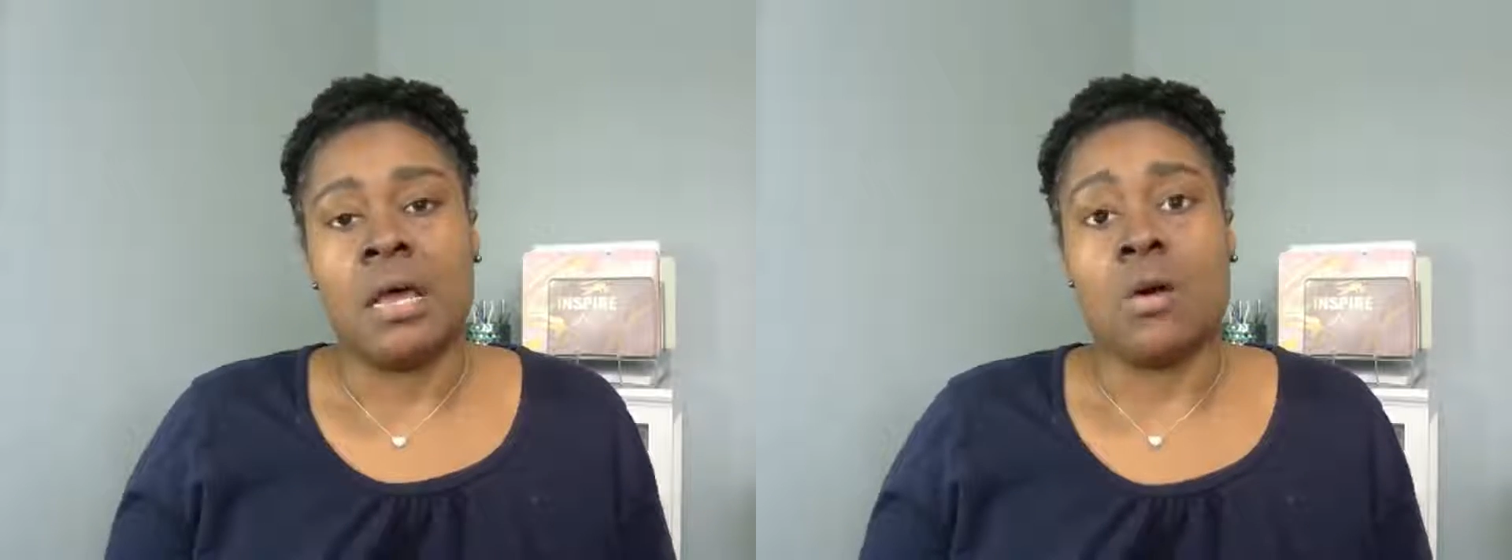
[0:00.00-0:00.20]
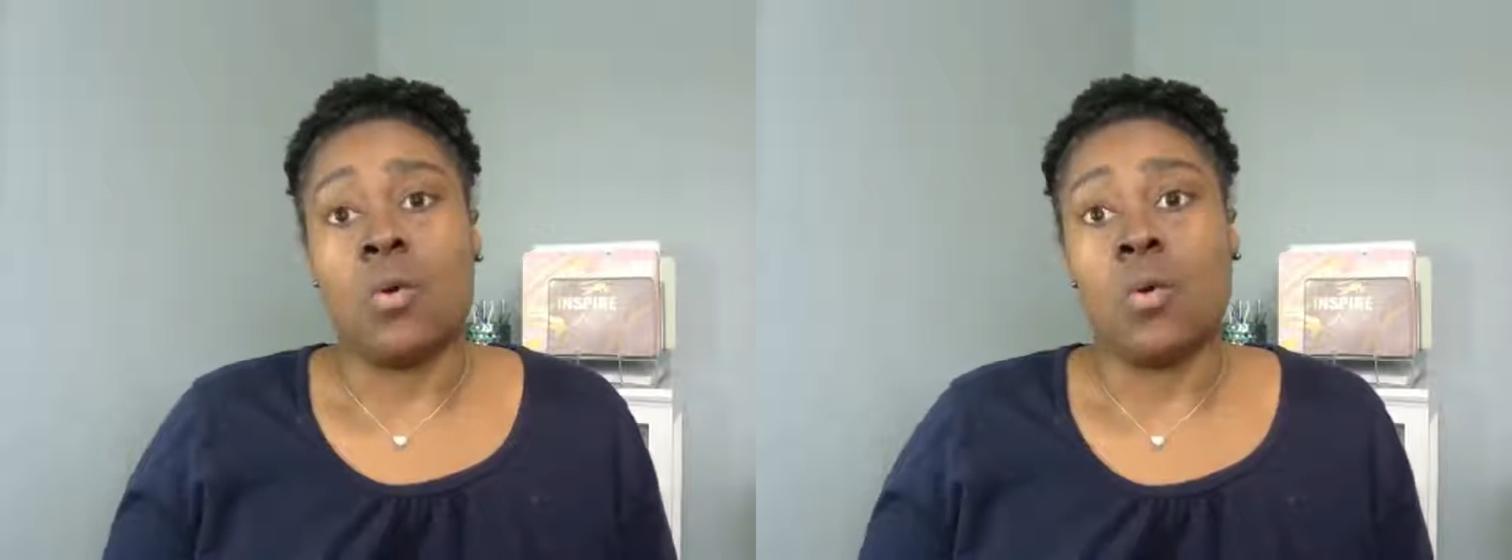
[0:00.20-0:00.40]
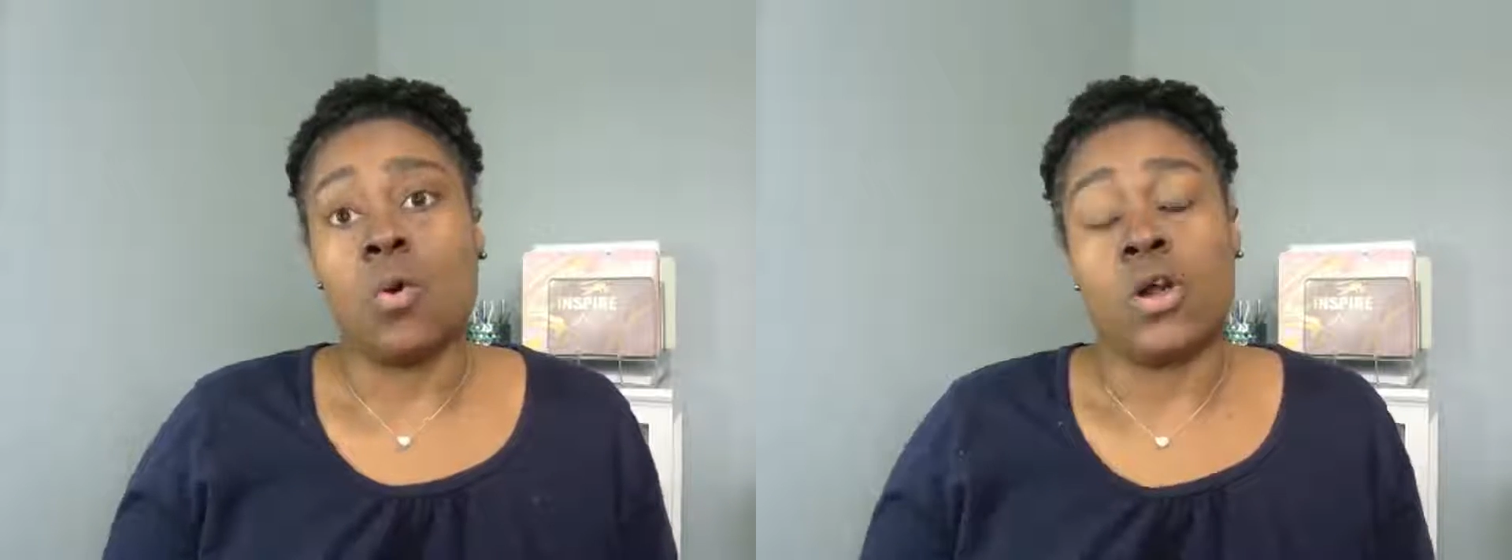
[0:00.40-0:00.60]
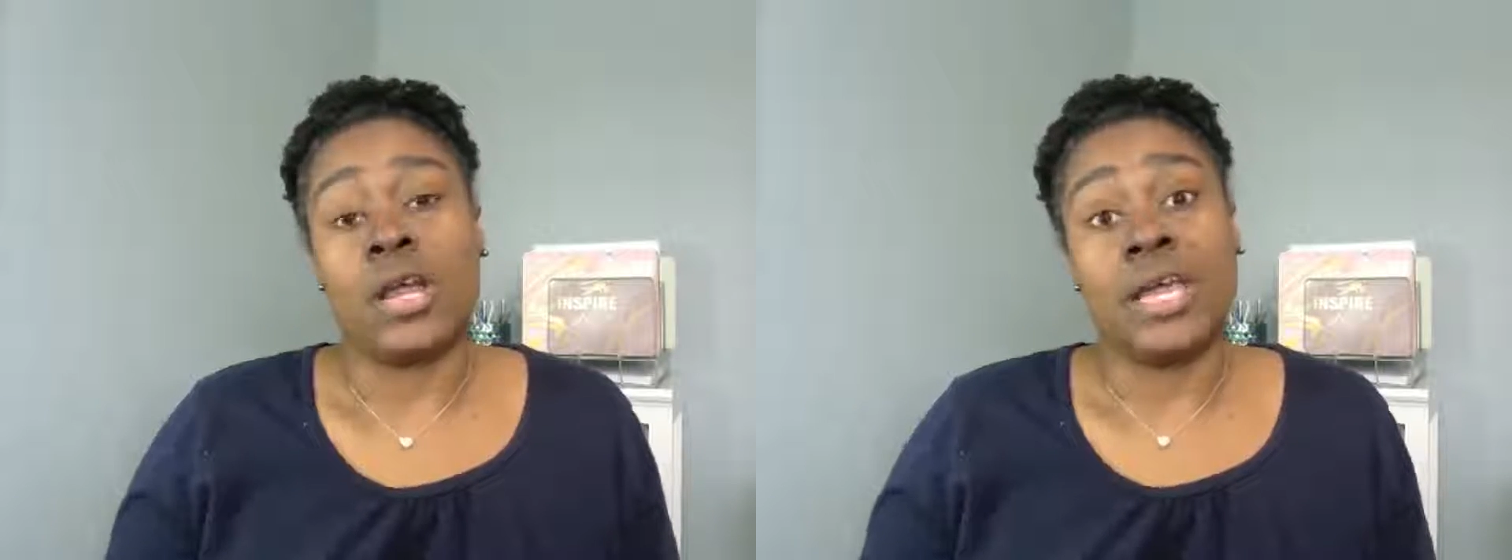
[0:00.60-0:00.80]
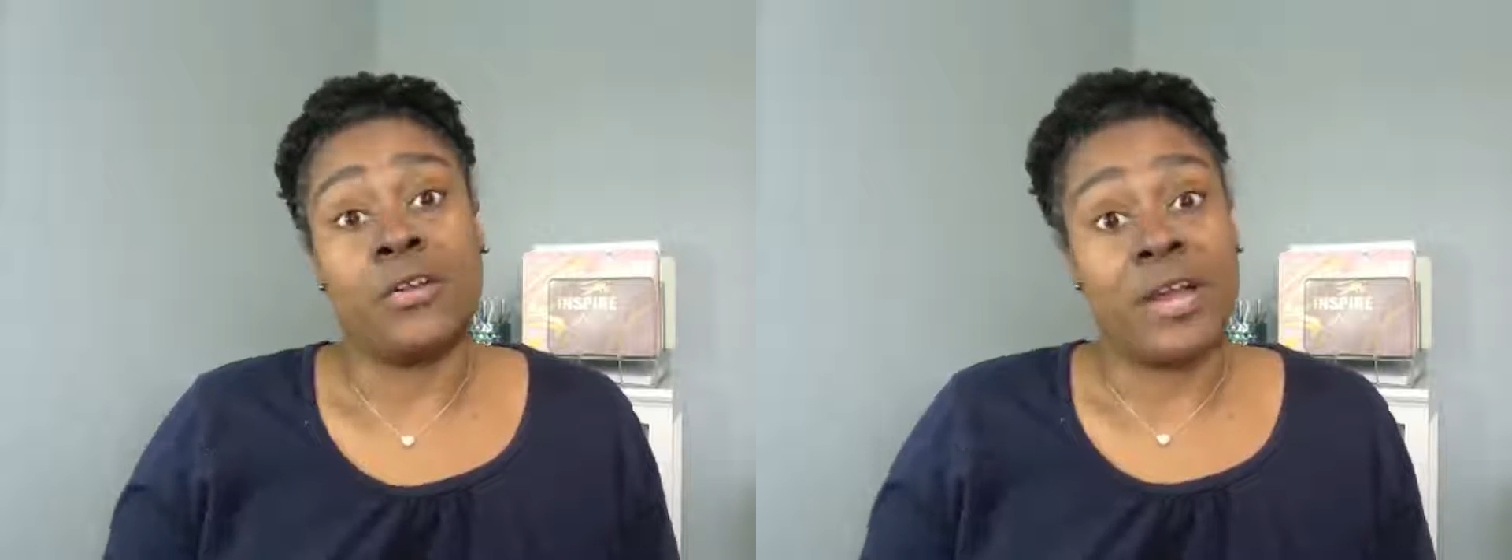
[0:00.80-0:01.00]

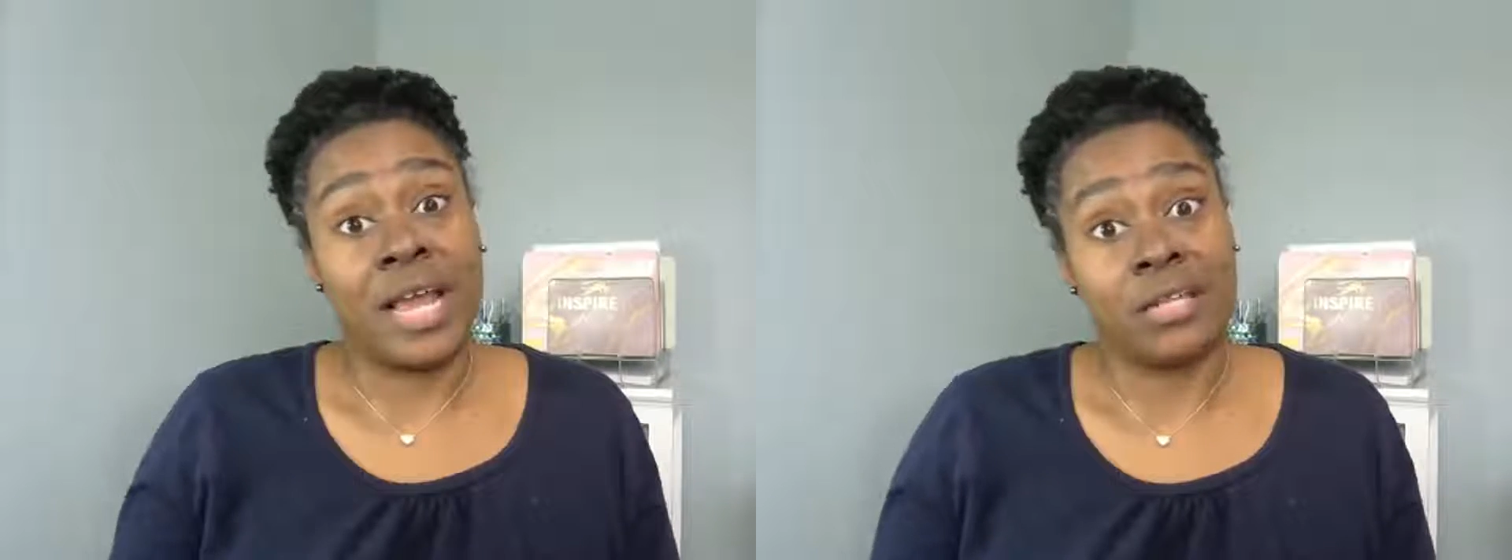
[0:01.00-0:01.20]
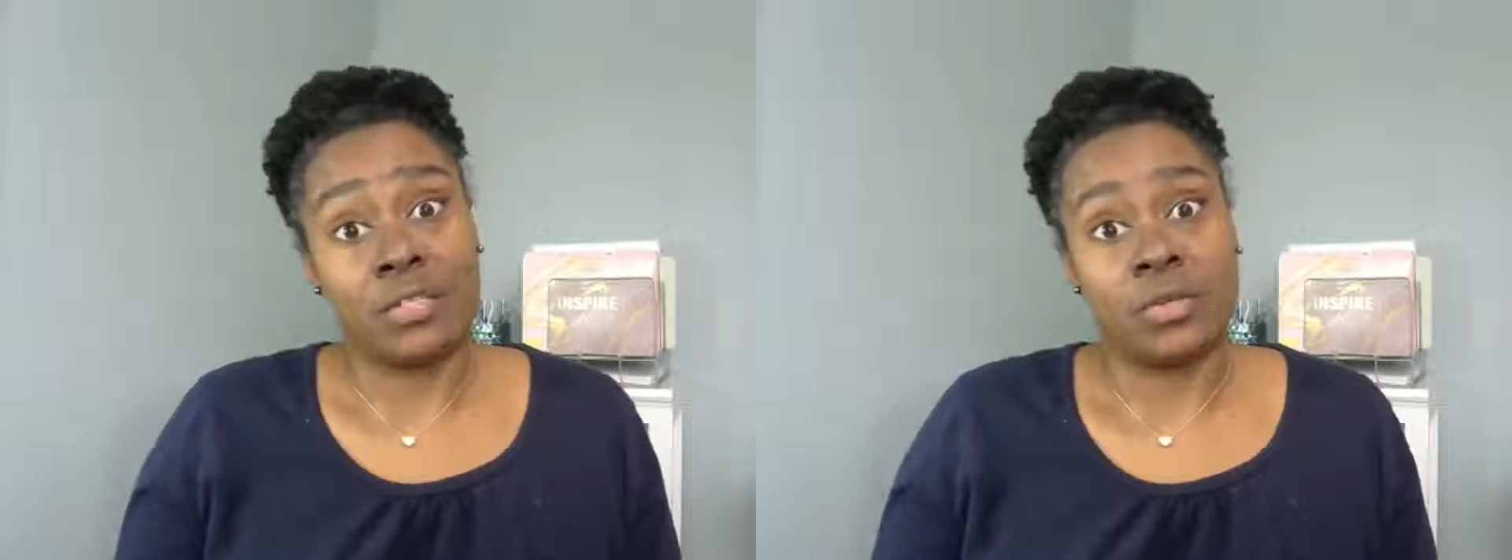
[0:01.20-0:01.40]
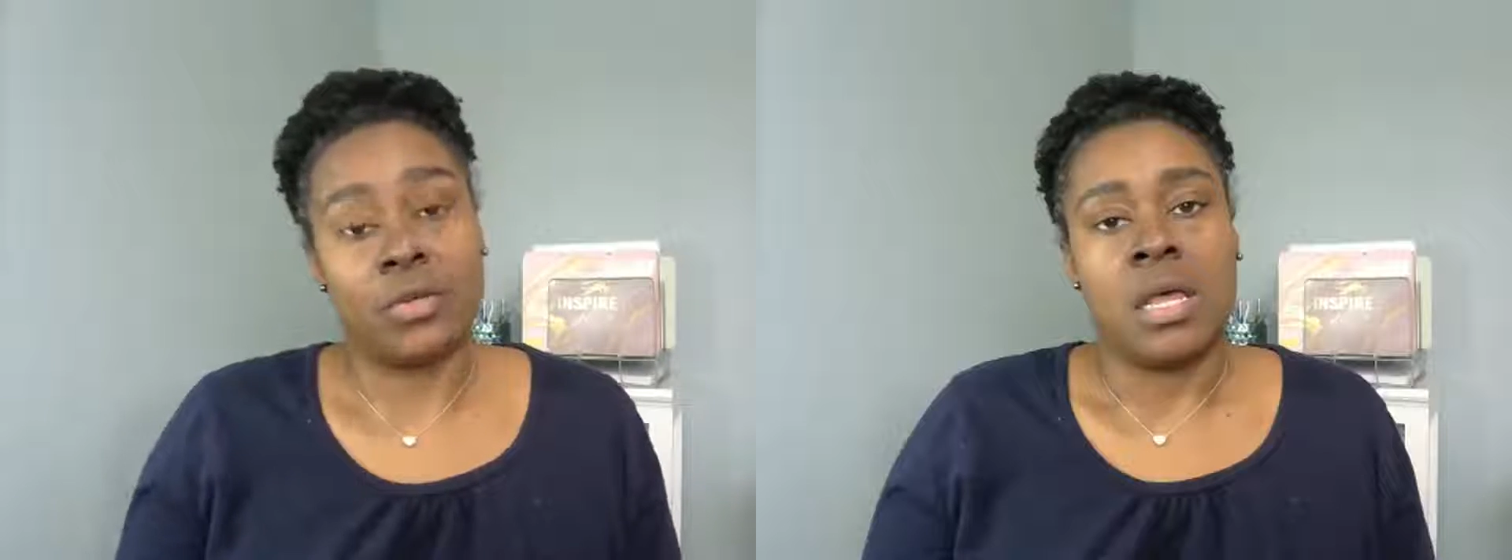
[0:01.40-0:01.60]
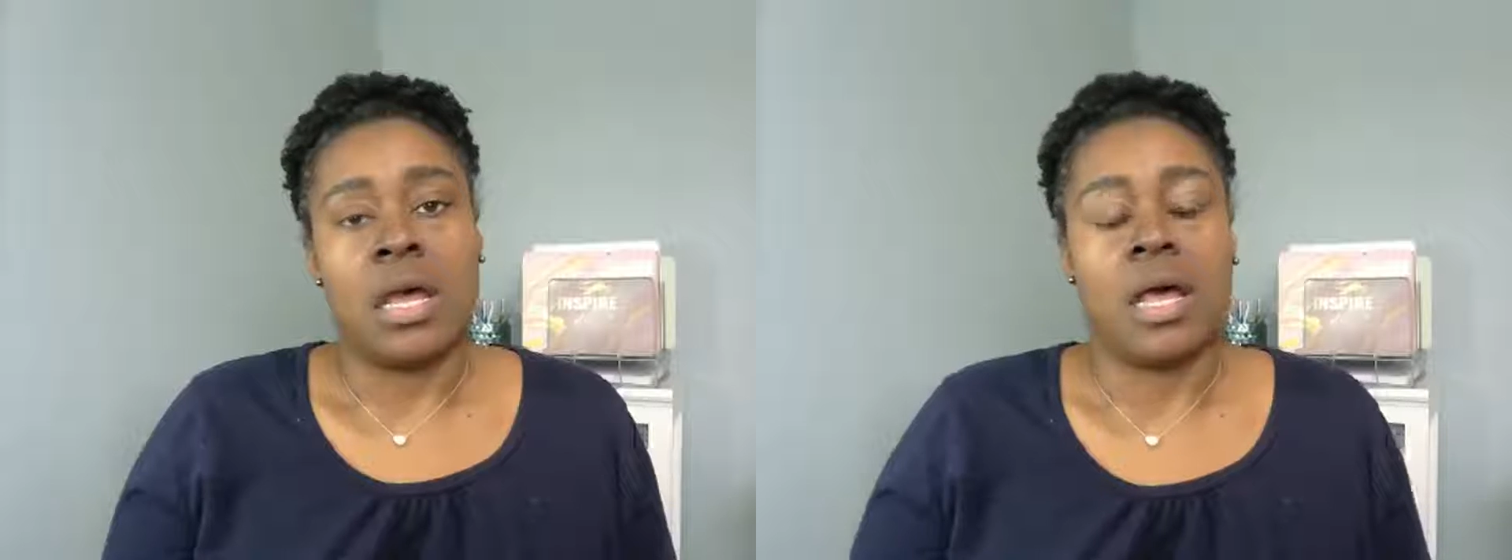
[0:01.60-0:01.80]
or international?